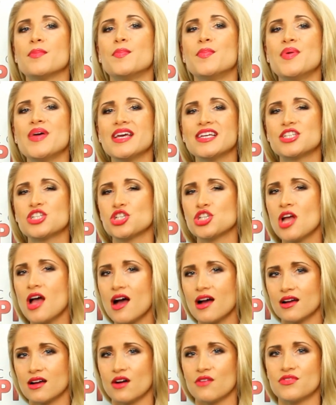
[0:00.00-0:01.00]
a big
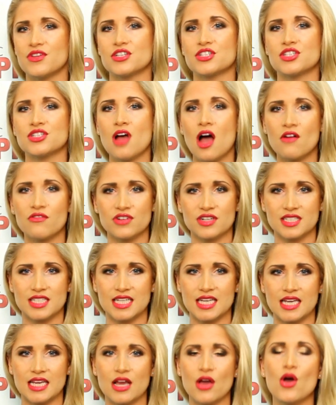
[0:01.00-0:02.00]
chunk of their
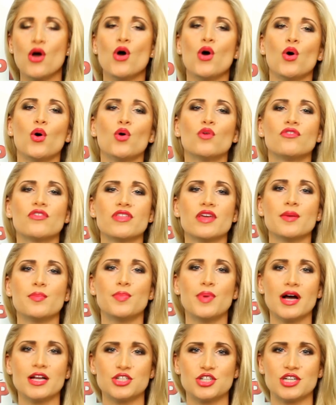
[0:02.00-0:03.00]
sovereignty over their
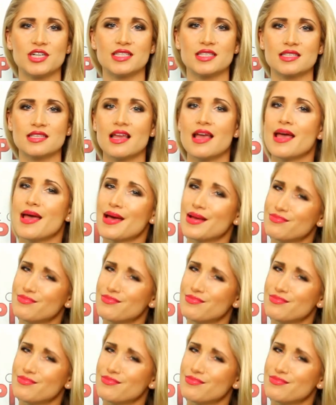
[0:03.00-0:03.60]
budgets.